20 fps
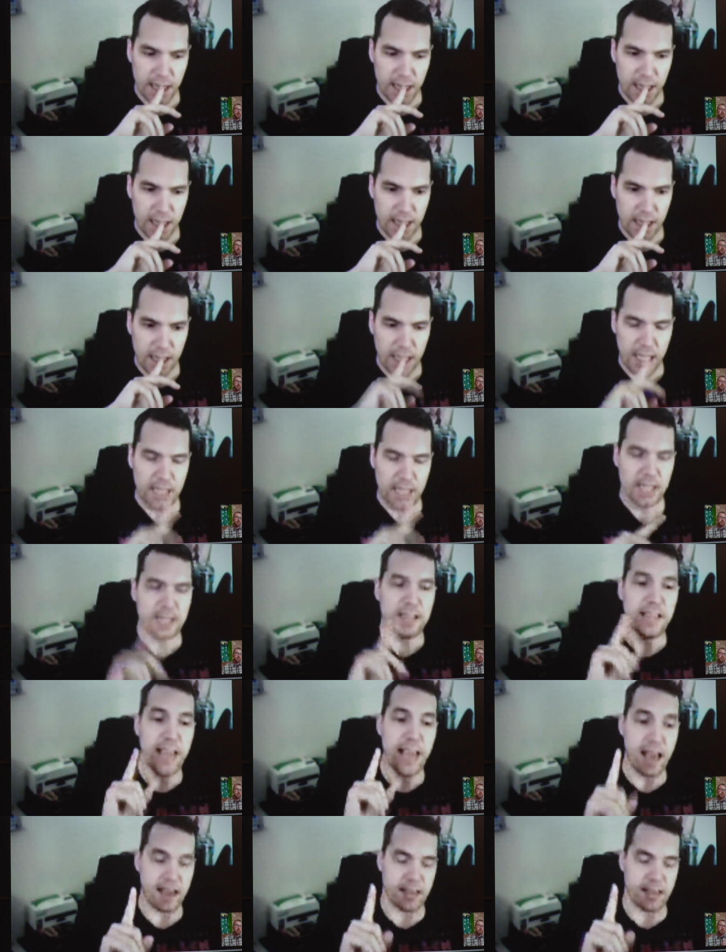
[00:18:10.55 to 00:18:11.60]
Yes,
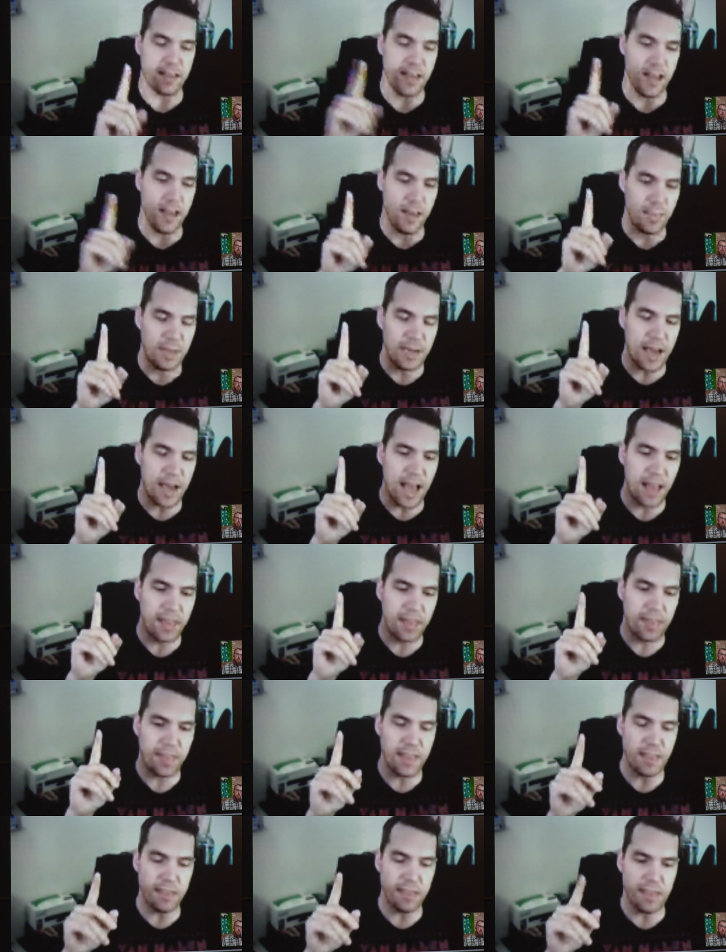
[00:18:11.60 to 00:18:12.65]
I mean I think
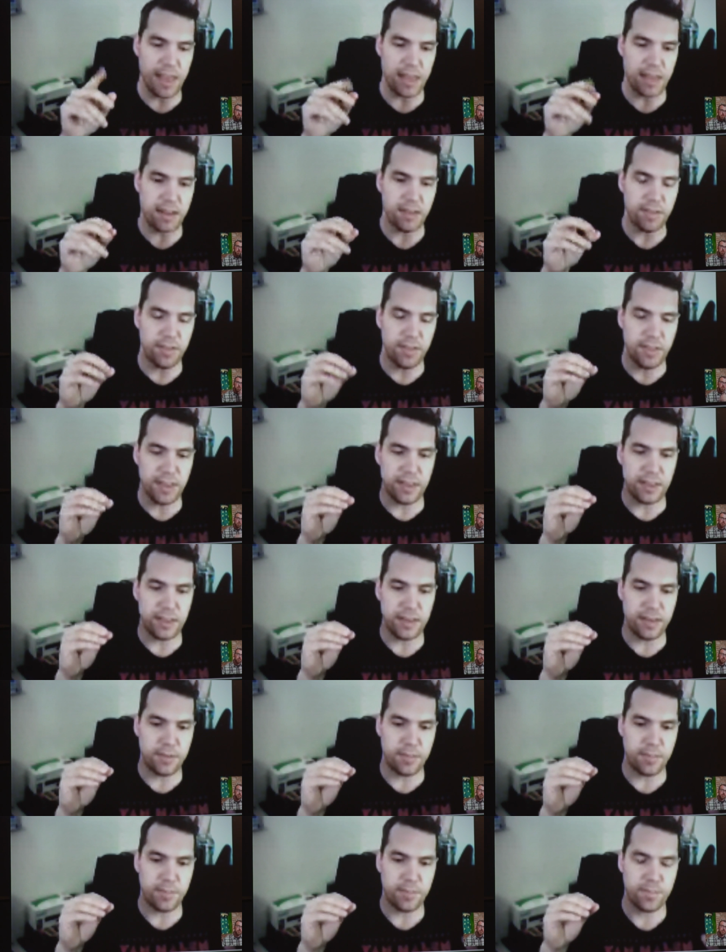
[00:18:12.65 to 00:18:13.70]
that the
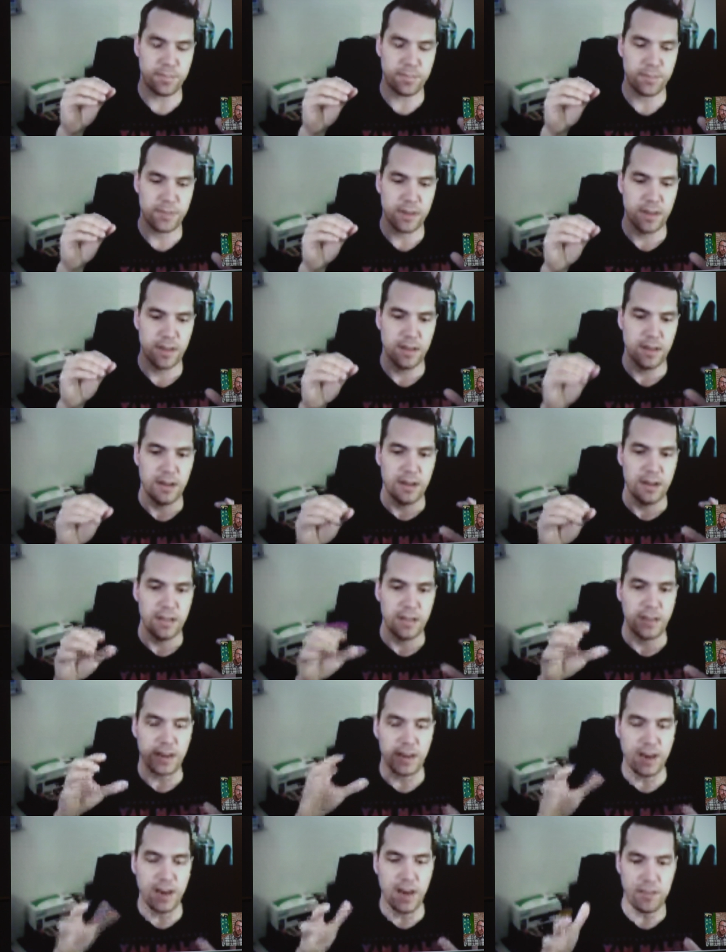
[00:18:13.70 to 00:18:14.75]
the
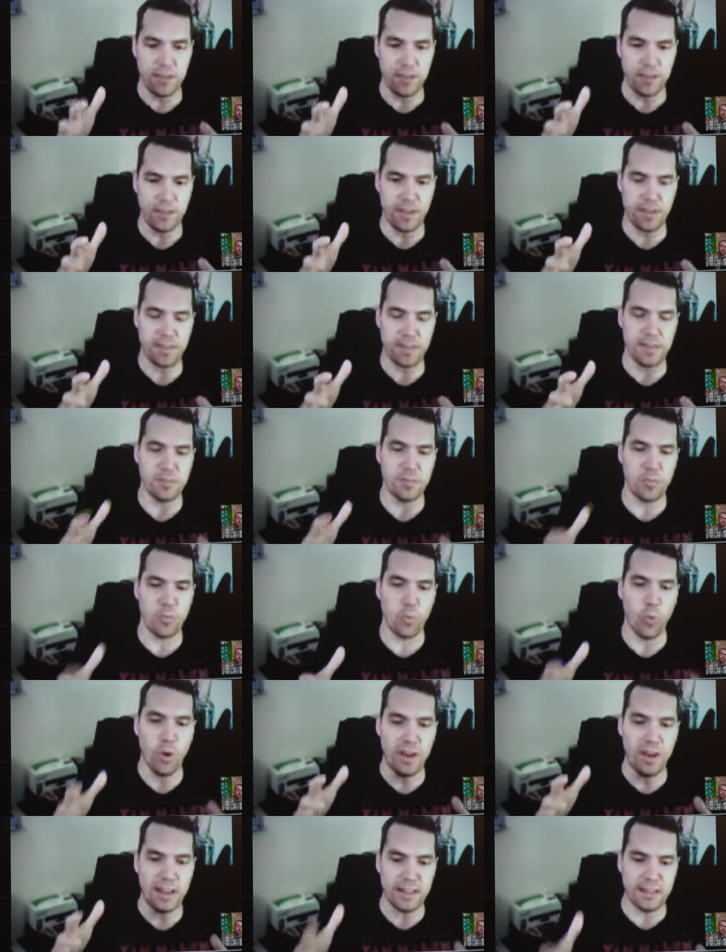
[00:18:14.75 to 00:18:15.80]
cover system,
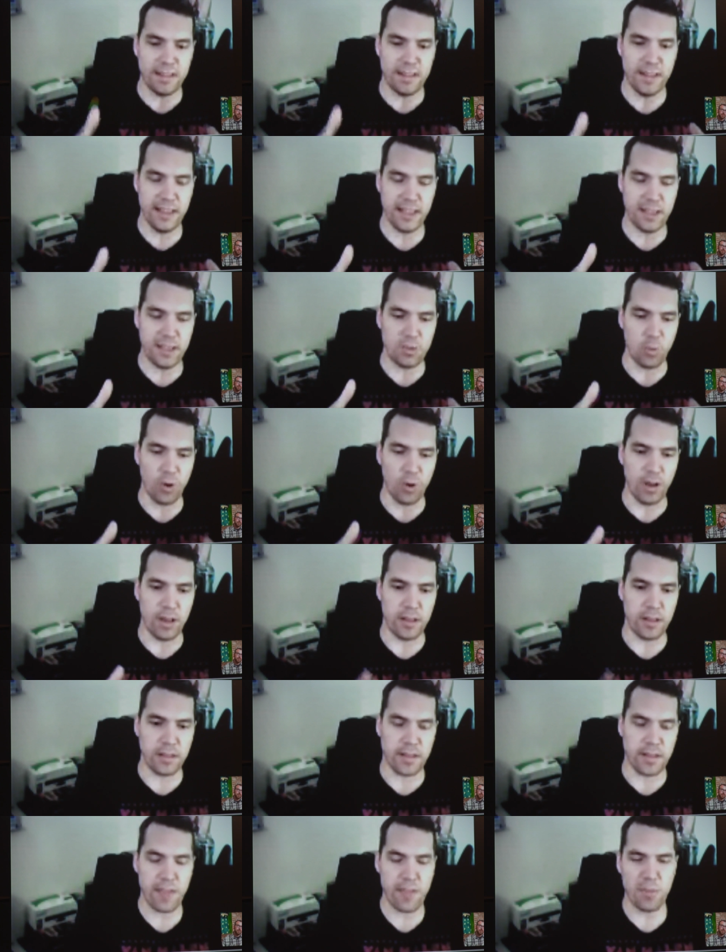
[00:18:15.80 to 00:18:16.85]
what it did
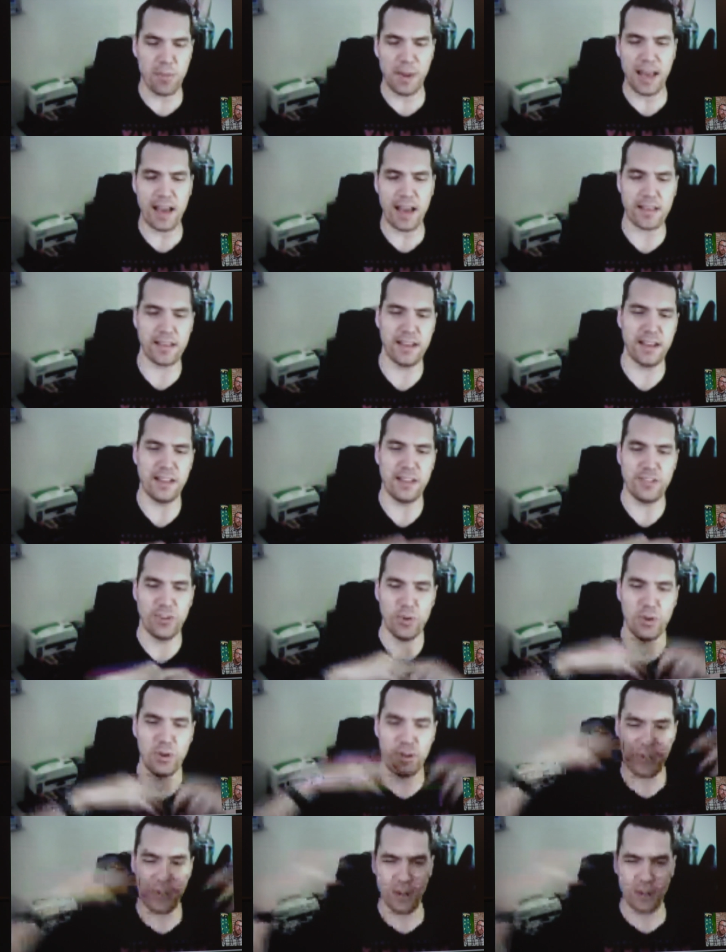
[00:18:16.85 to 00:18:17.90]
was everybody has an
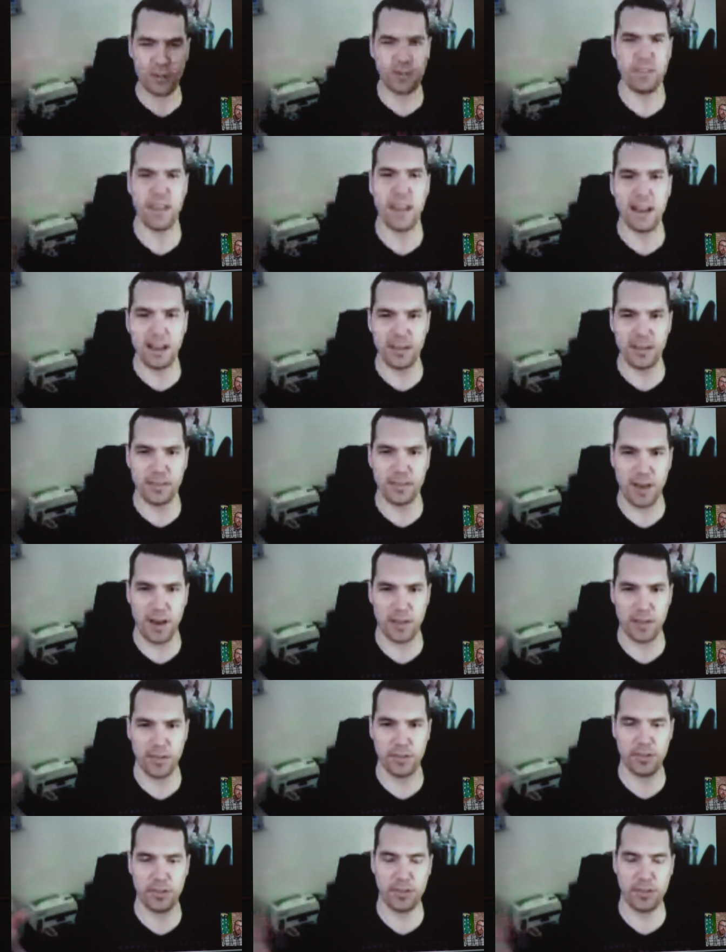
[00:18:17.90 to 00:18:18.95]
intuitive understanding of
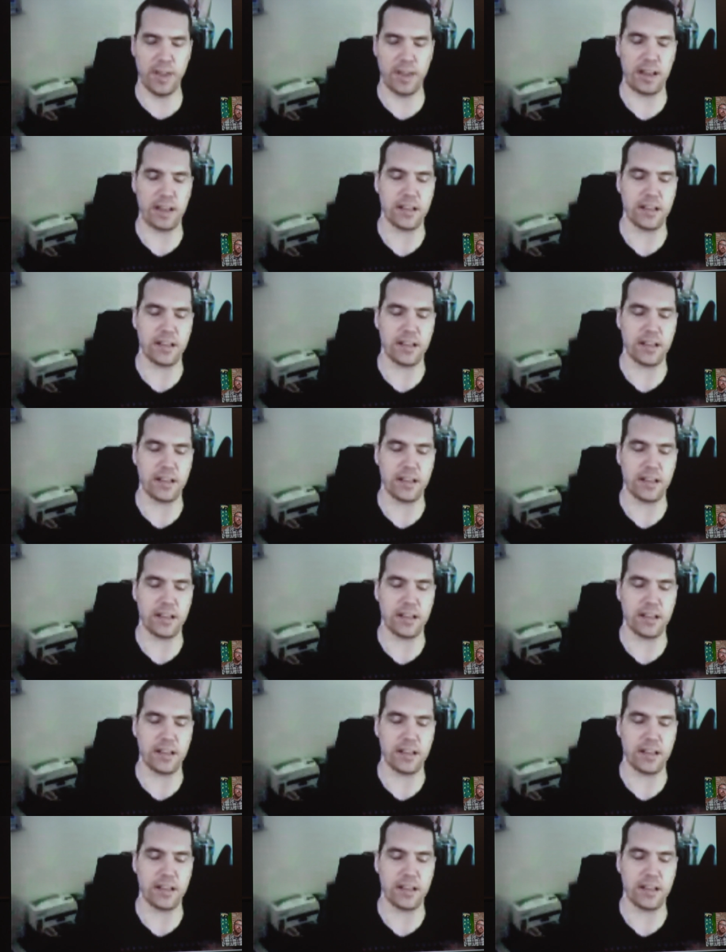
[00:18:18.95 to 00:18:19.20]
cover, so they